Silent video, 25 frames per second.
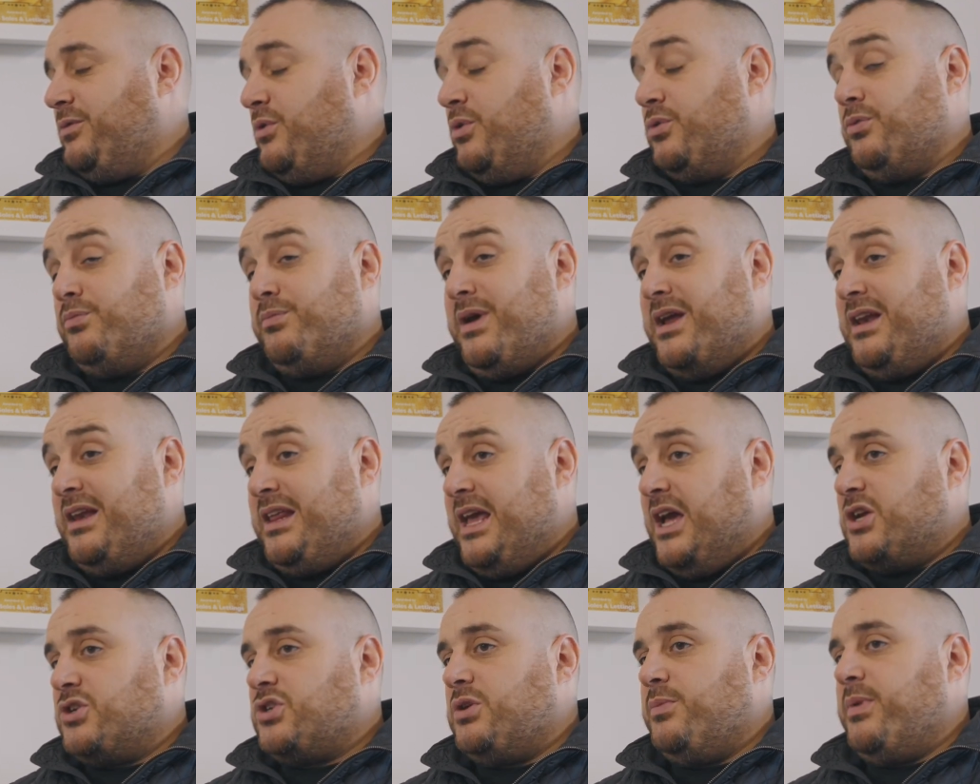or
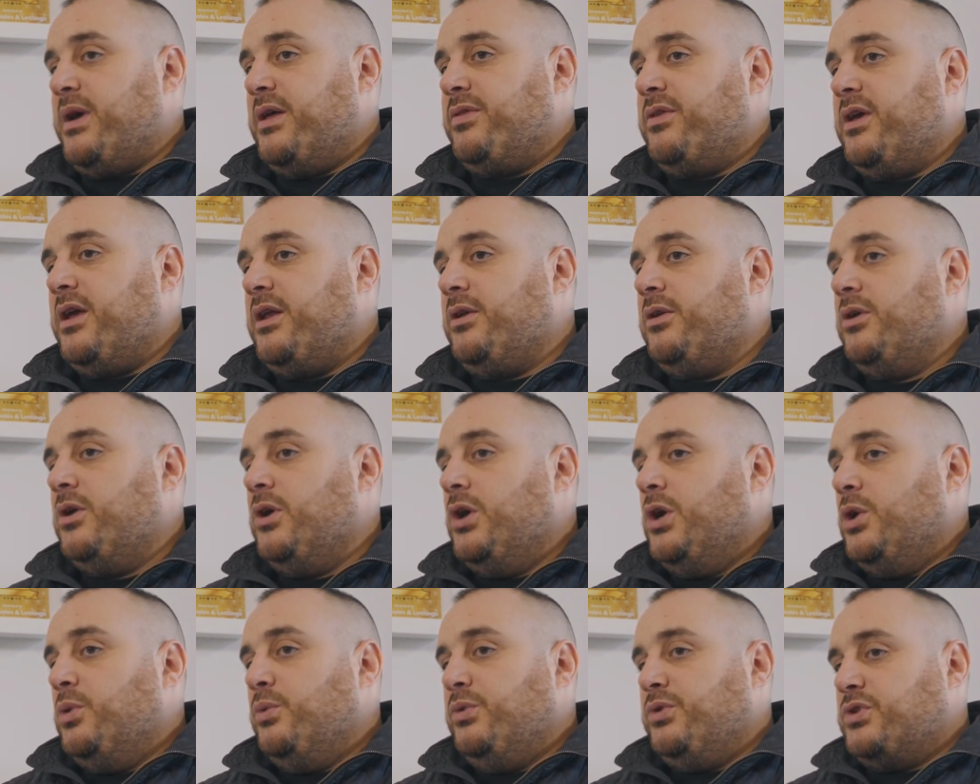mainly Ashley back then,
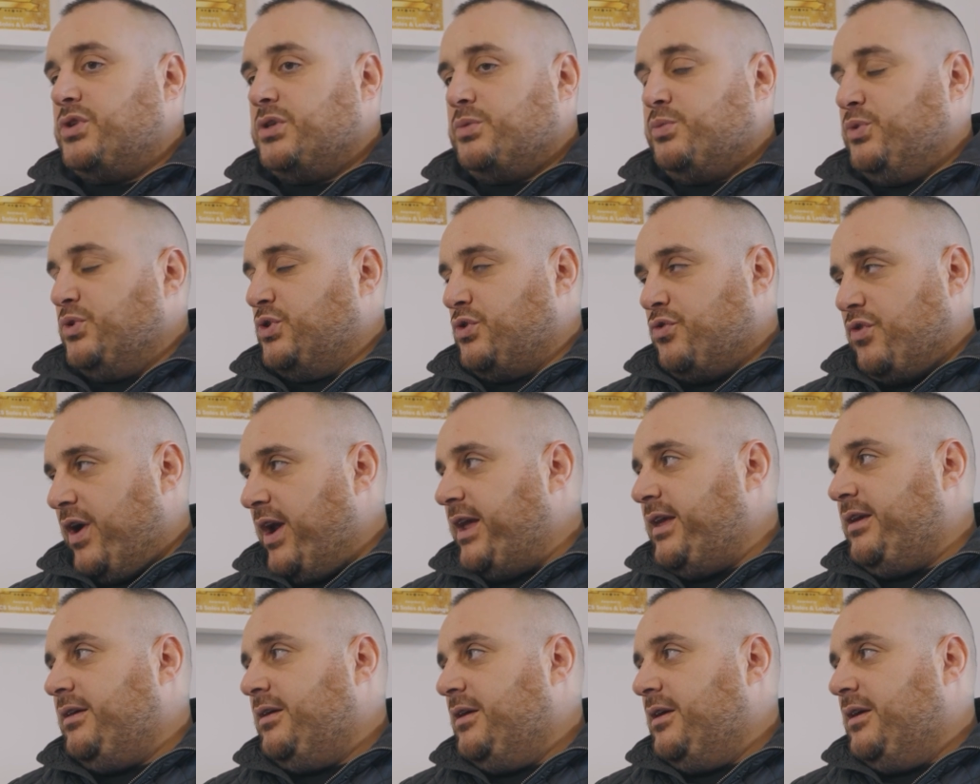was
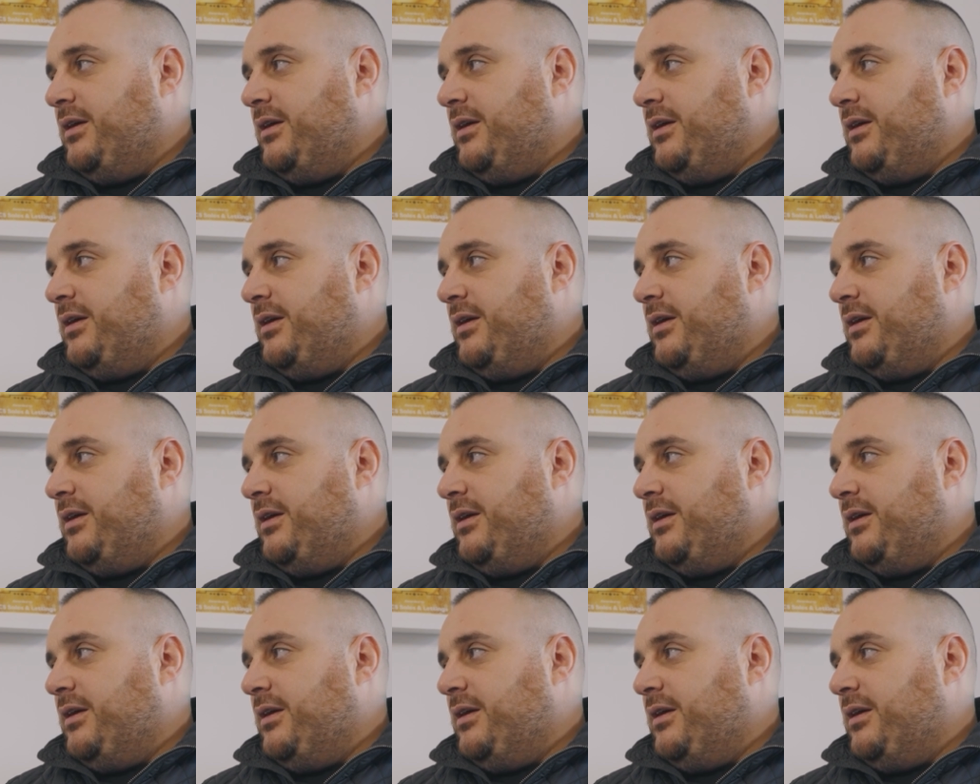great.